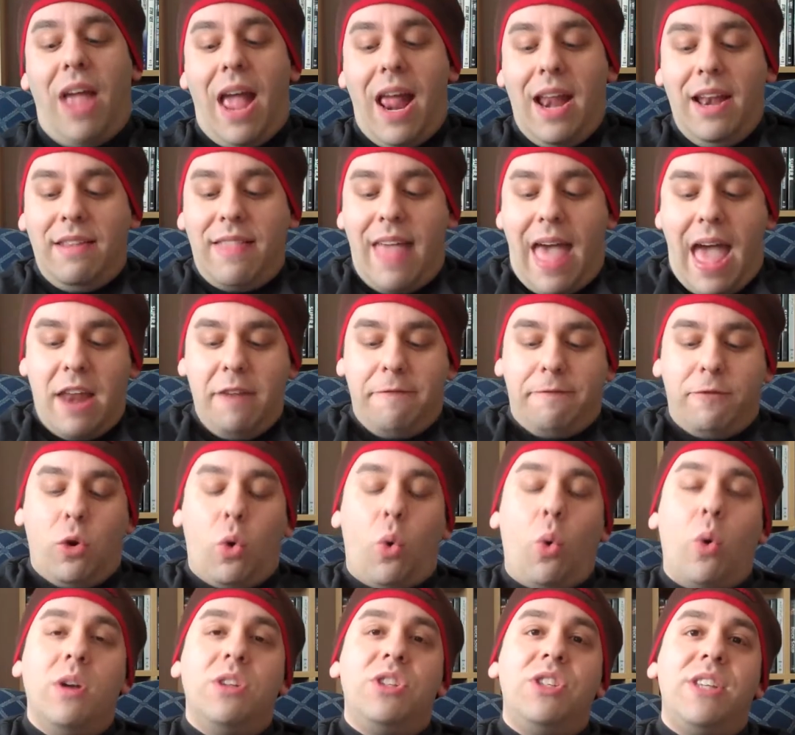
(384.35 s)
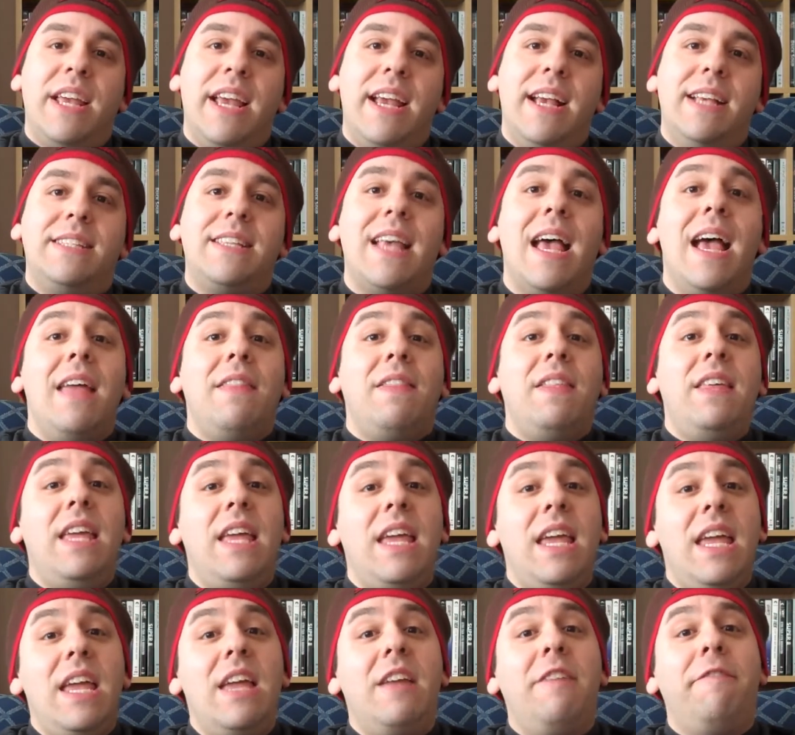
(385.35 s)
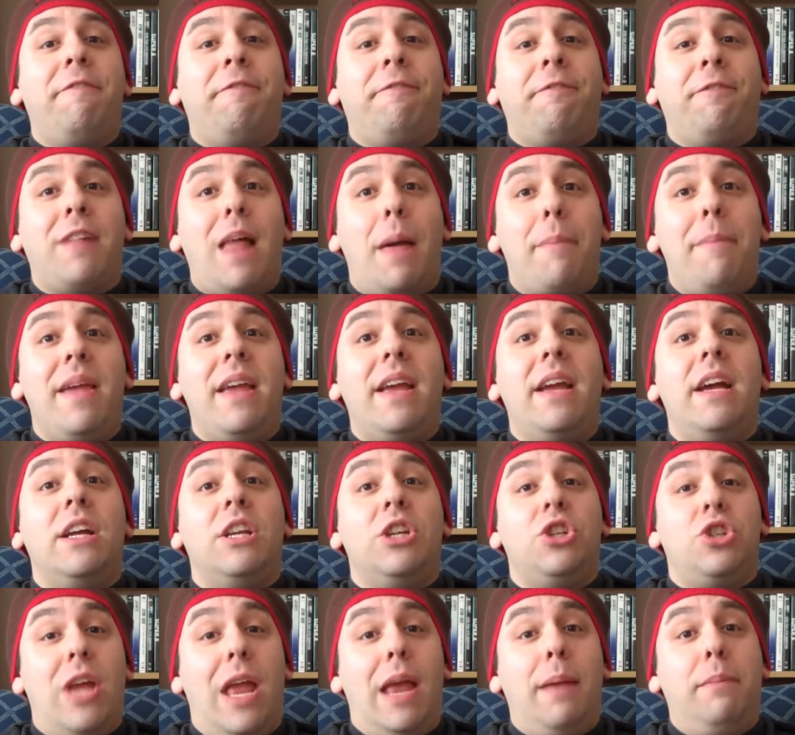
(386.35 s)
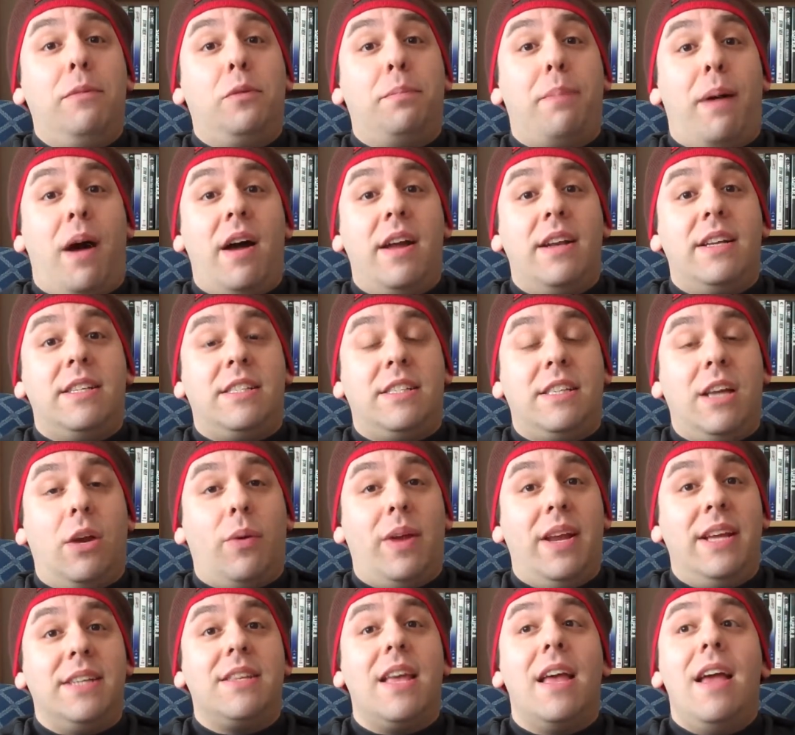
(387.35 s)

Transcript: and that, of course, is the Ian Fleming James Bond series.